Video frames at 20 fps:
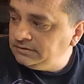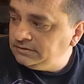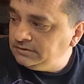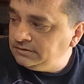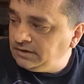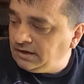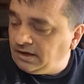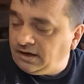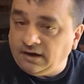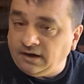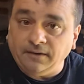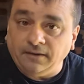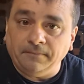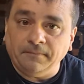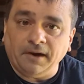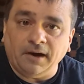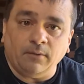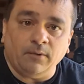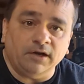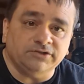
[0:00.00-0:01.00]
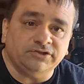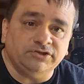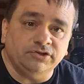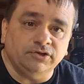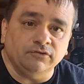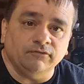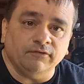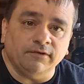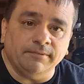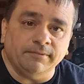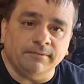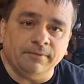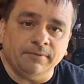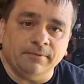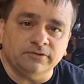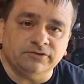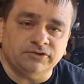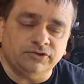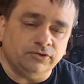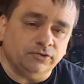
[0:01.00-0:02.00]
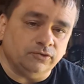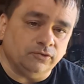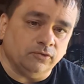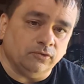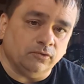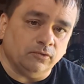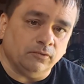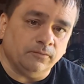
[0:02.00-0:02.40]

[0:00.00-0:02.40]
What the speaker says: I want you to remember to